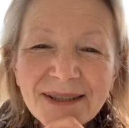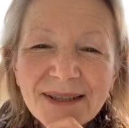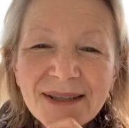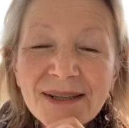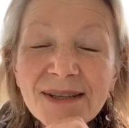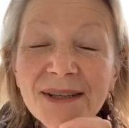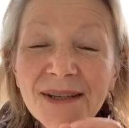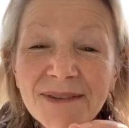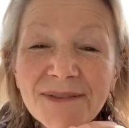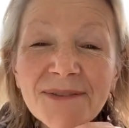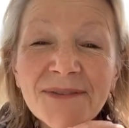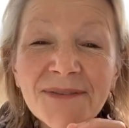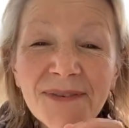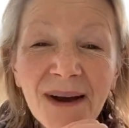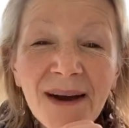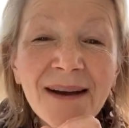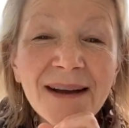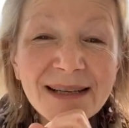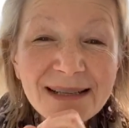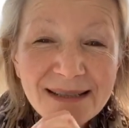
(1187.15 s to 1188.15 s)
You don't
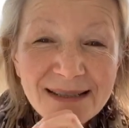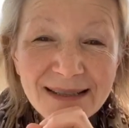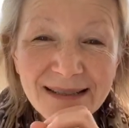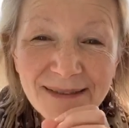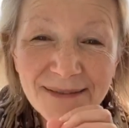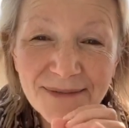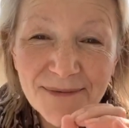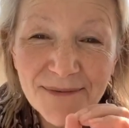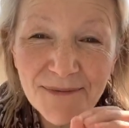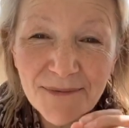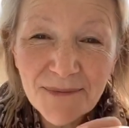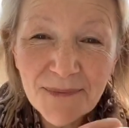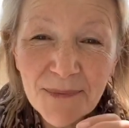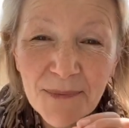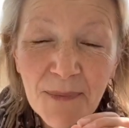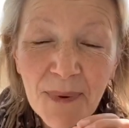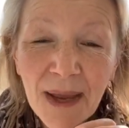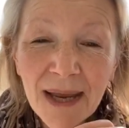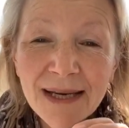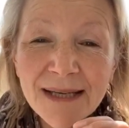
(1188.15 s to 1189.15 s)
find
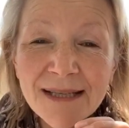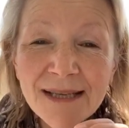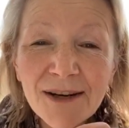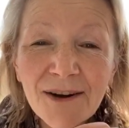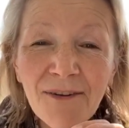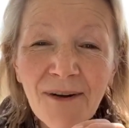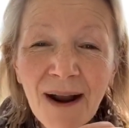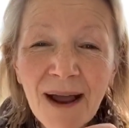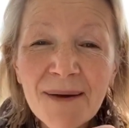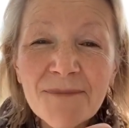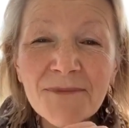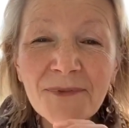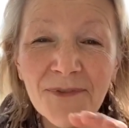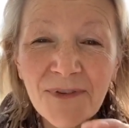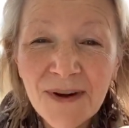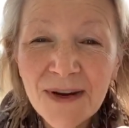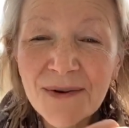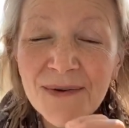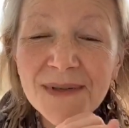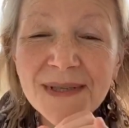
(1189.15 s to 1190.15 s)
pentagram
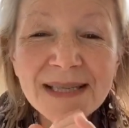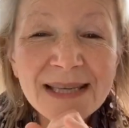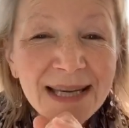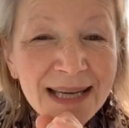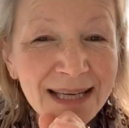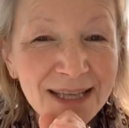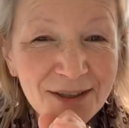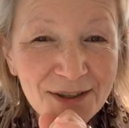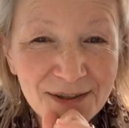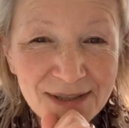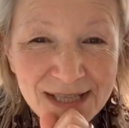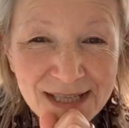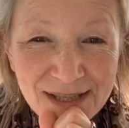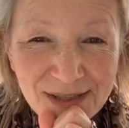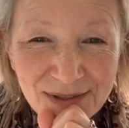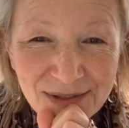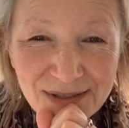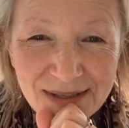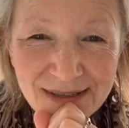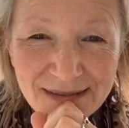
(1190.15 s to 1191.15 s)
frequency in
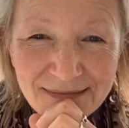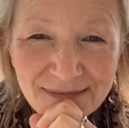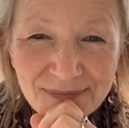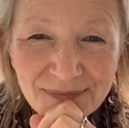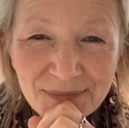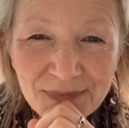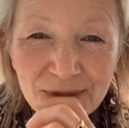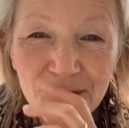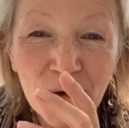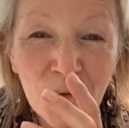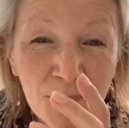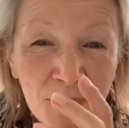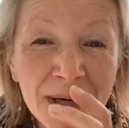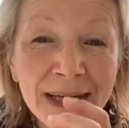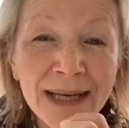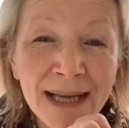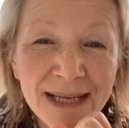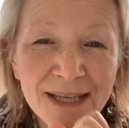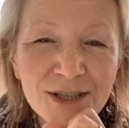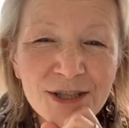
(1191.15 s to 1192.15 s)
crystals, not by
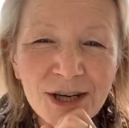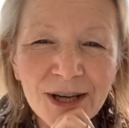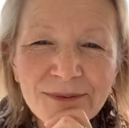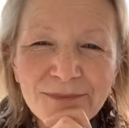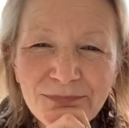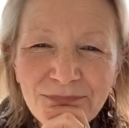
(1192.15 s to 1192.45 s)
nature.